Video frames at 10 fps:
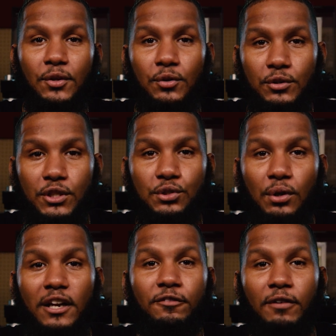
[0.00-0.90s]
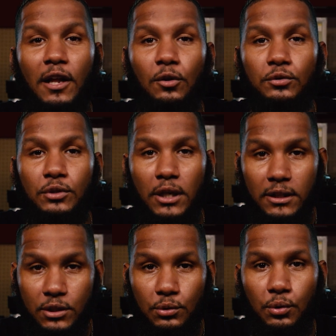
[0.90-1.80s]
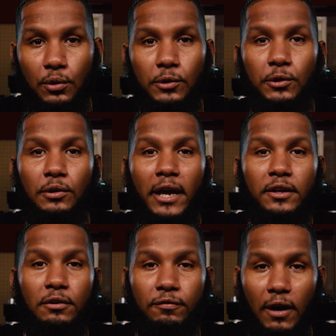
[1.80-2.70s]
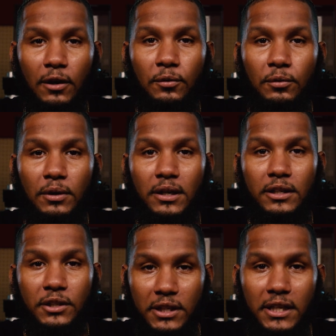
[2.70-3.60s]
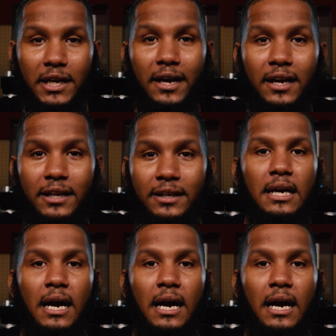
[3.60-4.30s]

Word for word: you're just trying to follow a tutorial like you follow a cooking guide,